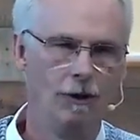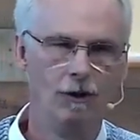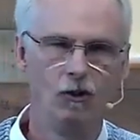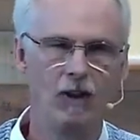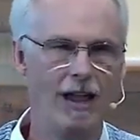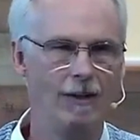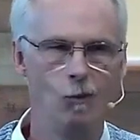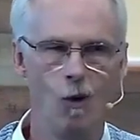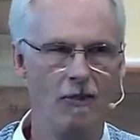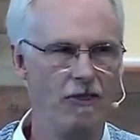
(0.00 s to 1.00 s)
saying
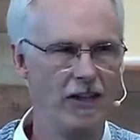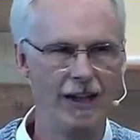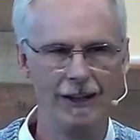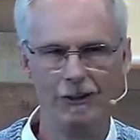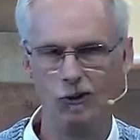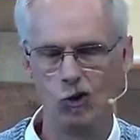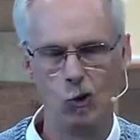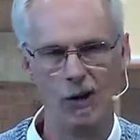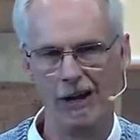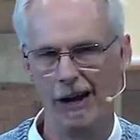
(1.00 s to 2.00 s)
one thing,
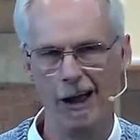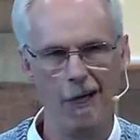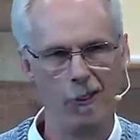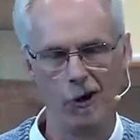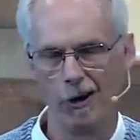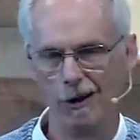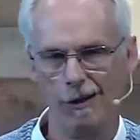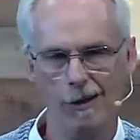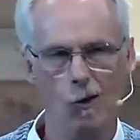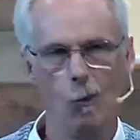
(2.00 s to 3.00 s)
doing another.
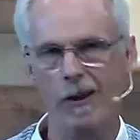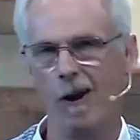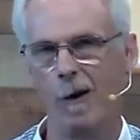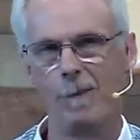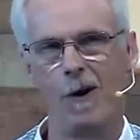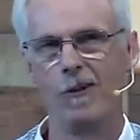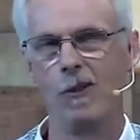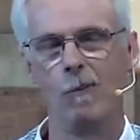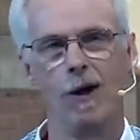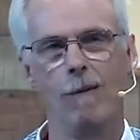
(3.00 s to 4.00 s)
We are part of the
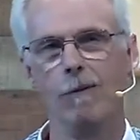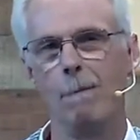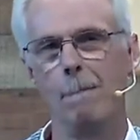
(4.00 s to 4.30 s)
problem.